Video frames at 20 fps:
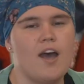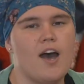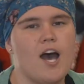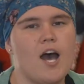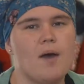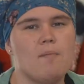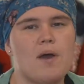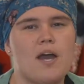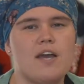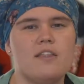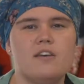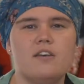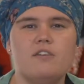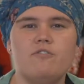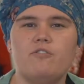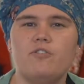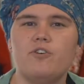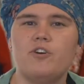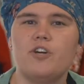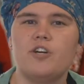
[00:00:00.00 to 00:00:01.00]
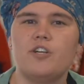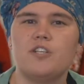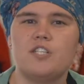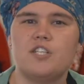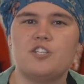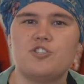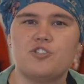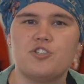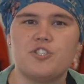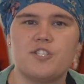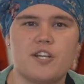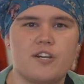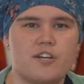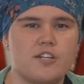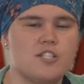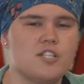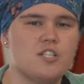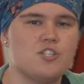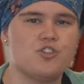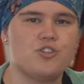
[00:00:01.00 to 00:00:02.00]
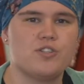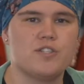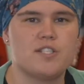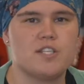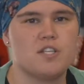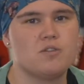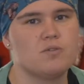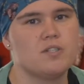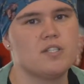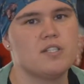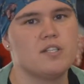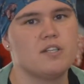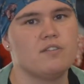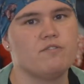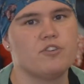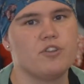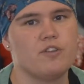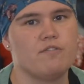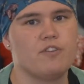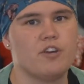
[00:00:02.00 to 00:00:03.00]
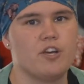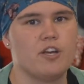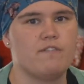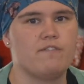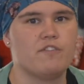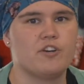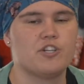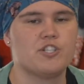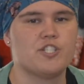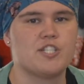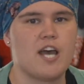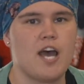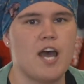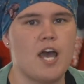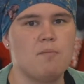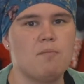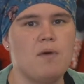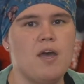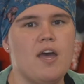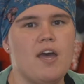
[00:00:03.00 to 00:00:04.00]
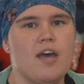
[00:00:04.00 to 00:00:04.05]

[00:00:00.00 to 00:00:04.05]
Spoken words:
I think for teachers that are teaching sequencing for the very first time,